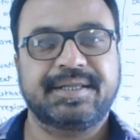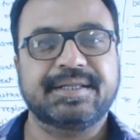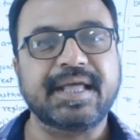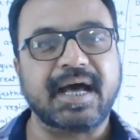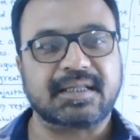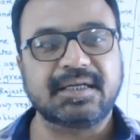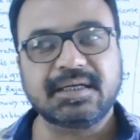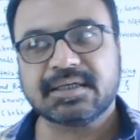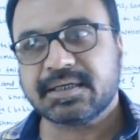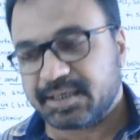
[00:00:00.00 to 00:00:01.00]
they are
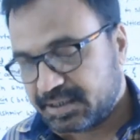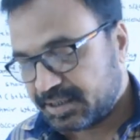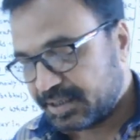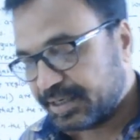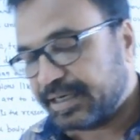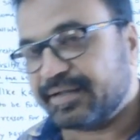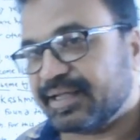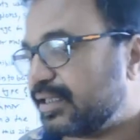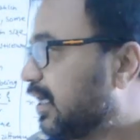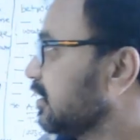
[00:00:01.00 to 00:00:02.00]
the
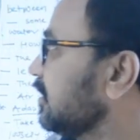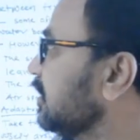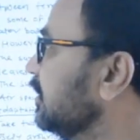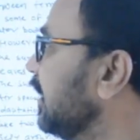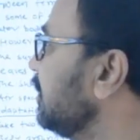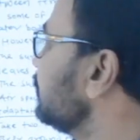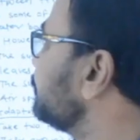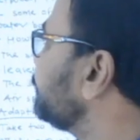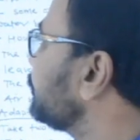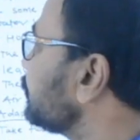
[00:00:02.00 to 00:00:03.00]
living there. Then